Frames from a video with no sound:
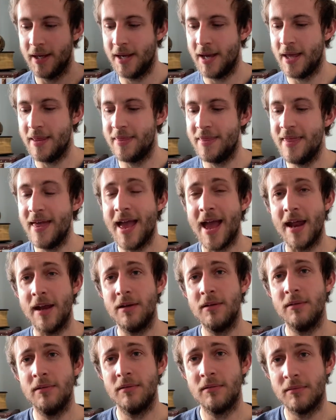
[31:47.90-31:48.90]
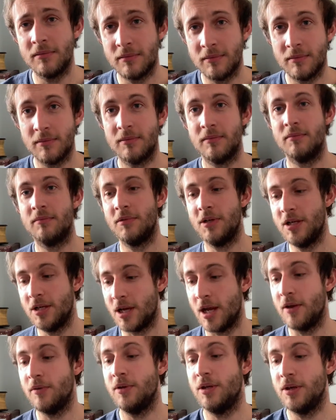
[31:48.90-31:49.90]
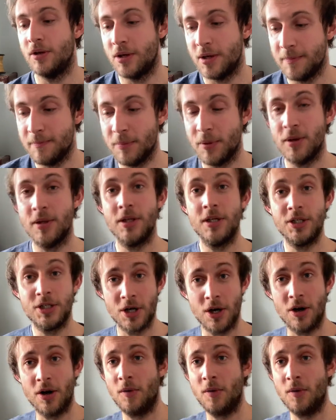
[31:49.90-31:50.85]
And then, you know, you can put the jar